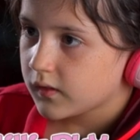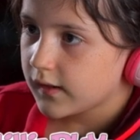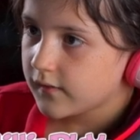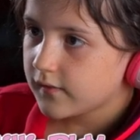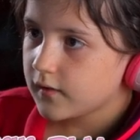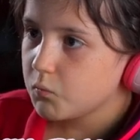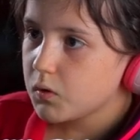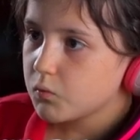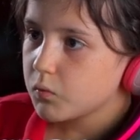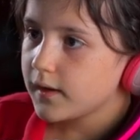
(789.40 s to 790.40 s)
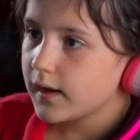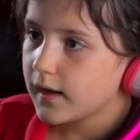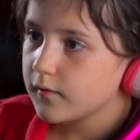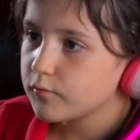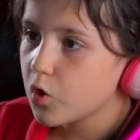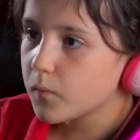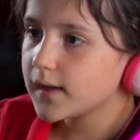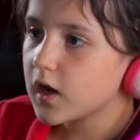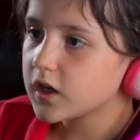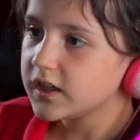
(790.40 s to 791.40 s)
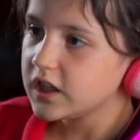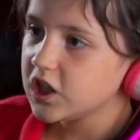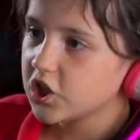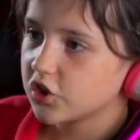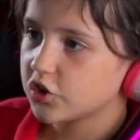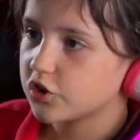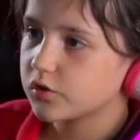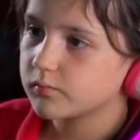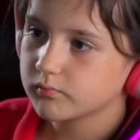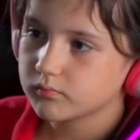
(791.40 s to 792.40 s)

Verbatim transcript: Let's see what we have going on here.